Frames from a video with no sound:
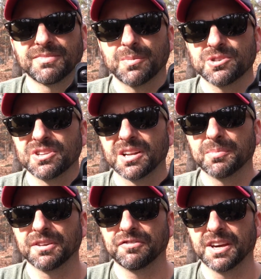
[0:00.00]
I'm just not a
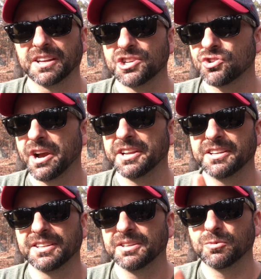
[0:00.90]
big fan. I tried
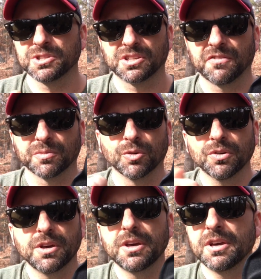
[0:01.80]
it. It wasn't
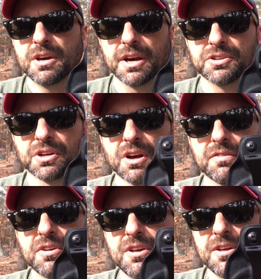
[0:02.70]
comfortable. I took it
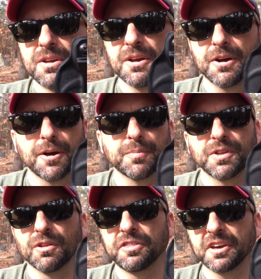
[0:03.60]
off.
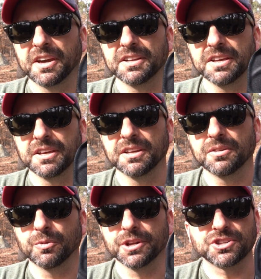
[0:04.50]
The other thing I
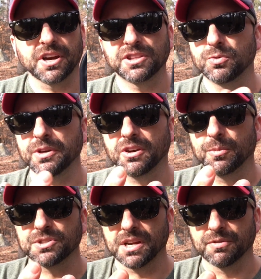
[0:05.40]
did, which I tweak
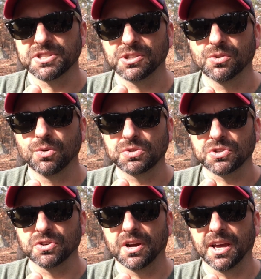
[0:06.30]
almost every single holster